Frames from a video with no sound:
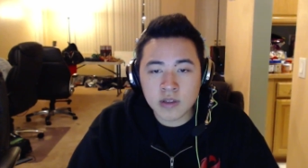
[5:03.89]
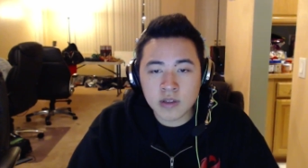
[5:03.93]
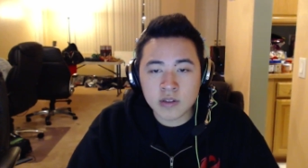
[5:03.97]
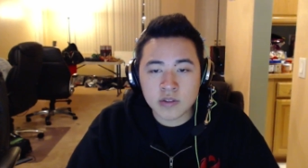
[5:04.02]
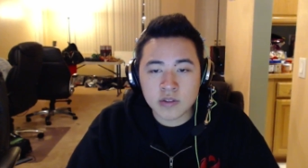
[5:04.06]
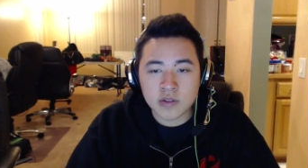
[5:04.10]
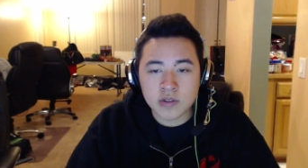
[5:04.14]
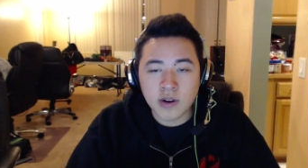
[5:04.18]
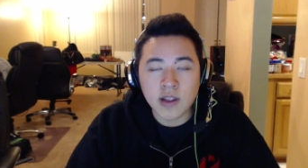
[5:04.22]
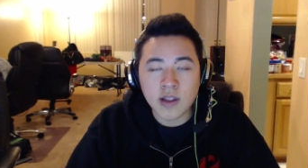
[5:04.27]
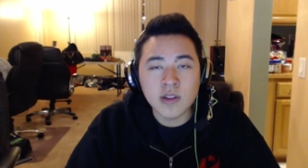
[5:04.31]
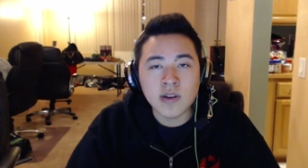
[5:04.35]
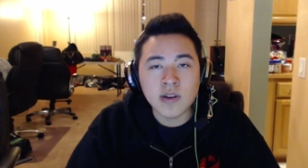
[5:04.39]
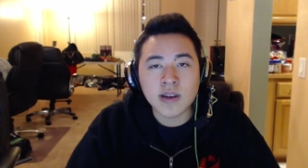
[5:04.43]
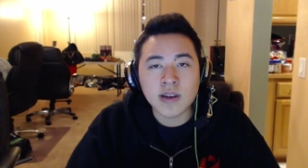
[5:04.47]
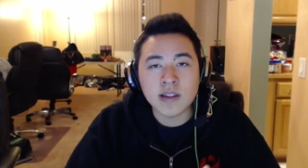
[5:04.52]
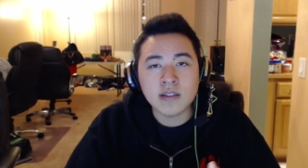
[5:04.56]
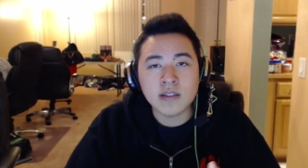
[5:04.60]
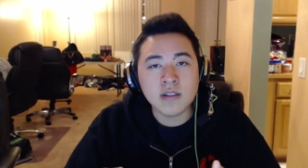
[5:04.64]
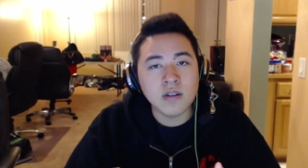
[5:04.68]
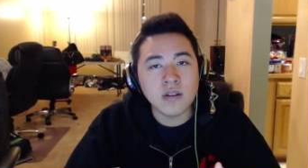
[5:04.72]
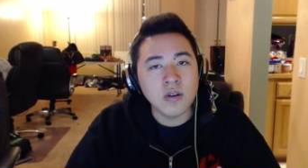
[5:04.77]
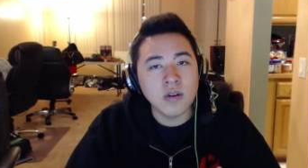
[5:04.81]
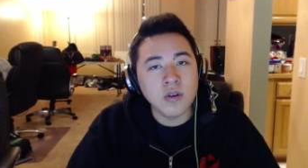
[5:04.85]
Try to look
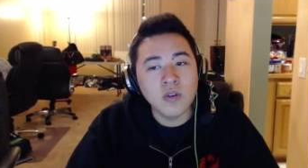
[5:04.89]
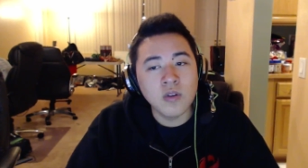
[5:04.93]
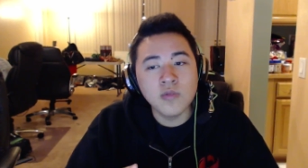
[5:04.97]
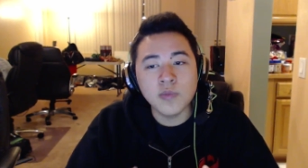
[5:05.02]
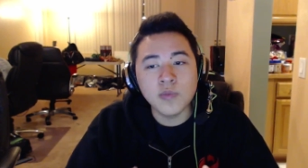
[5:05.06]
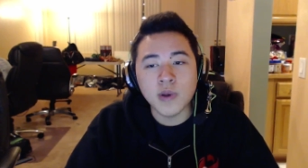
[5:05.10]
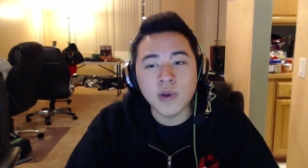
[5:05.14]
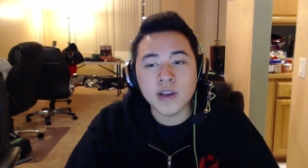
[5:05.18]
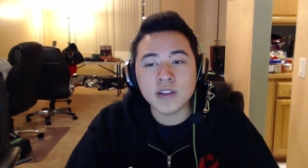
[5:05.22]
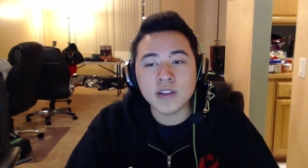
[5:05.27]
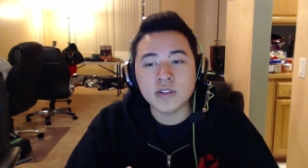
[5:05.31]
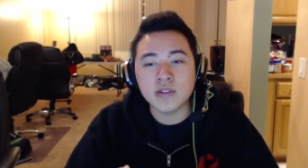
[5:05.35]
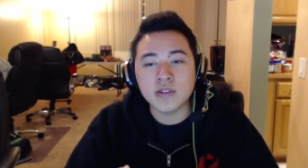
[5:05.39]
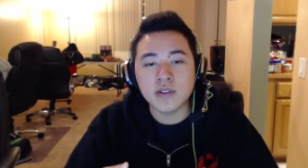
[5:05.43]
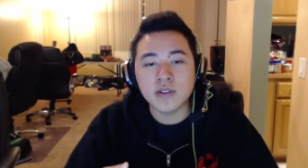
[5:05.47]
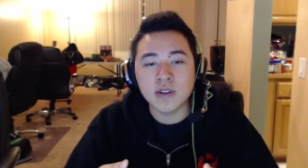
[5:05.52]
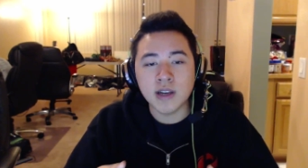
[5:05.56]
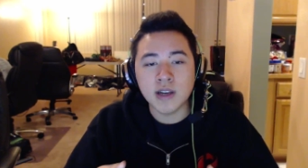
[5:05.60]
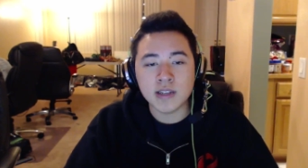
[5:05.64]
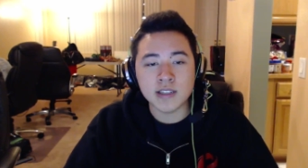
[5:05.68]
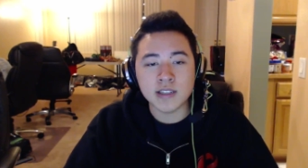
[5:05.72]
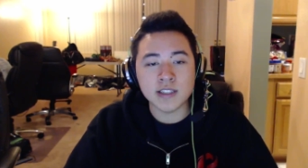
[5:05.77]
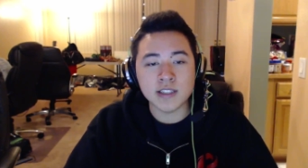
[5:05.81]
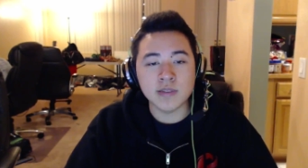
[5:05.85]
at the whole picture and
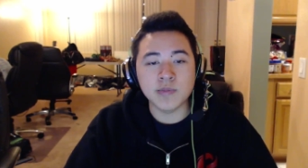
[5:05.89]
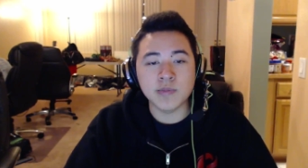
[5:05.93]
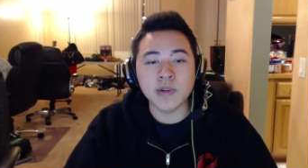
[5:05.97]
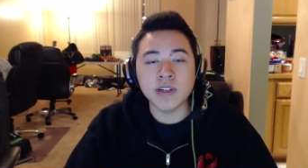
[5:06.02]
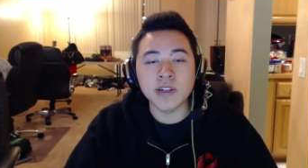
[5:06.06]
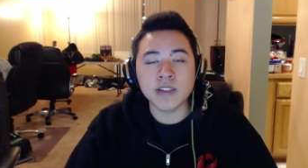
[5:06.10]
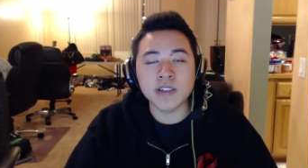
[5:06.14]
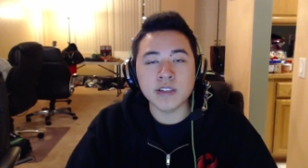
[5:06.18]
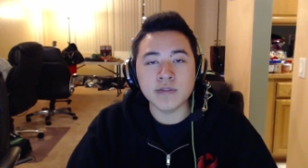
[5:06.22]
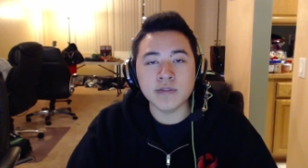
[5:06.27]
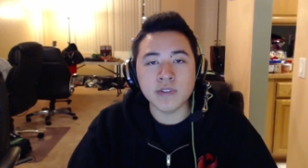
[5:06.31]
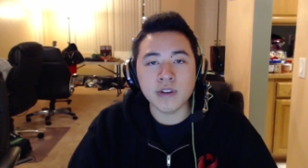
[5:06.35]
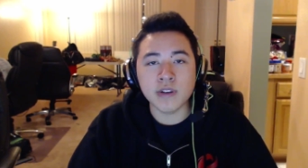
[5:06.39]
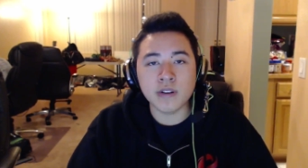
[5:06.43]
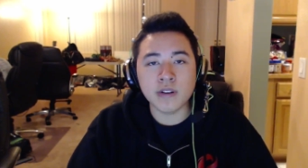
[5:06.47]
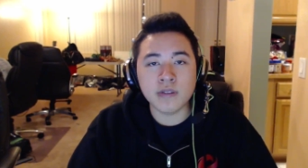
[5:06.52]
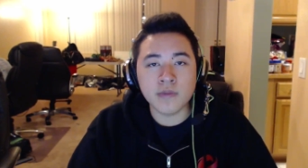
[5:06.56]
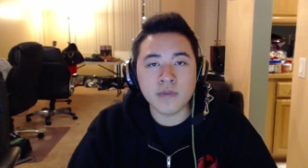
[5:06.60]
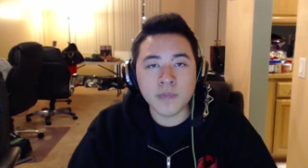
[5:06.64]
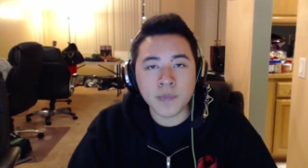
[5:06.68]
not just a piece of it.